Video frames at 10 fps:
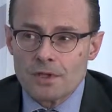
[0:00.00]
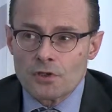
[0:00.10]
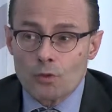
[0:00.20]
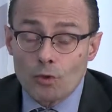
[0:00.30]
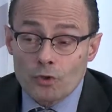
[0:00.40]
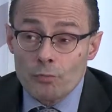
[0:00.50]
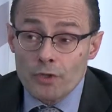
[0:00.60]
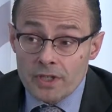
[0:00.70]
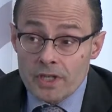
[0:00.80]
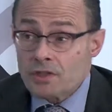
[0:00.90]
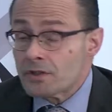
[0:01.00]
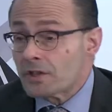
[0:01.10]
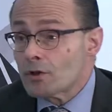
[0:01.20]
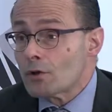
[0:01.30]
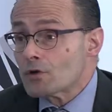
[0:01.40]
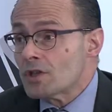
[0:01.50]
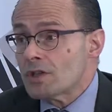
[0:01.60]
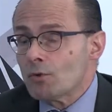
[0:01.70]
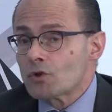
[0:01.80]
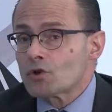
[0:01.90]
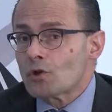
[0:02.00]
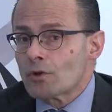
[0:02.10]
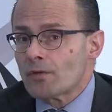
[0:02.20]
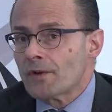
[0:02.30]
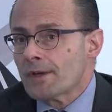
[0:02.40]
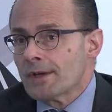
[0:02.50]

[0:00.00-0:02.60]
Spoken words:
So what communication technology, what sort of,